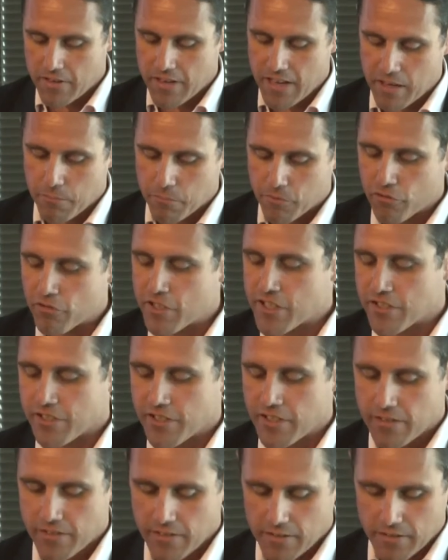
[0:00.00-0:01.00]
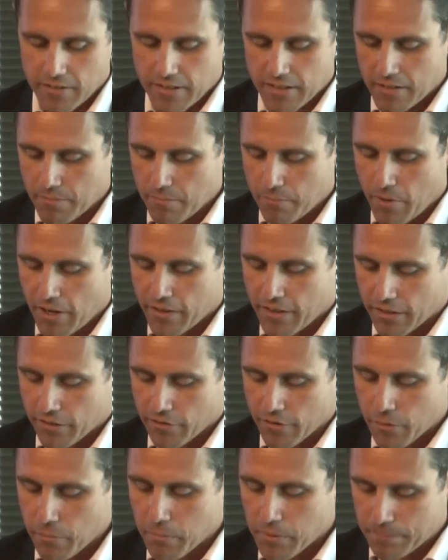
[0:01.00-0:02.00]
names registered by that
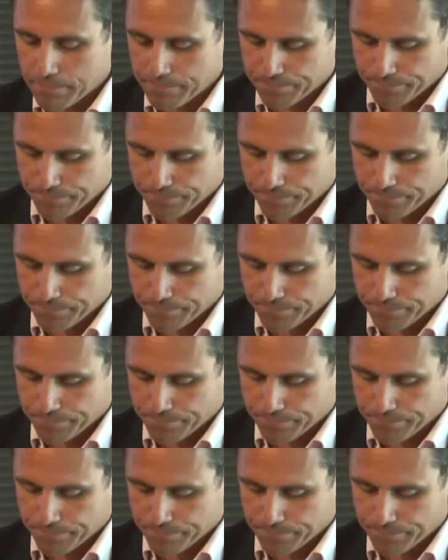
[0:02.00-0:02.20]
group.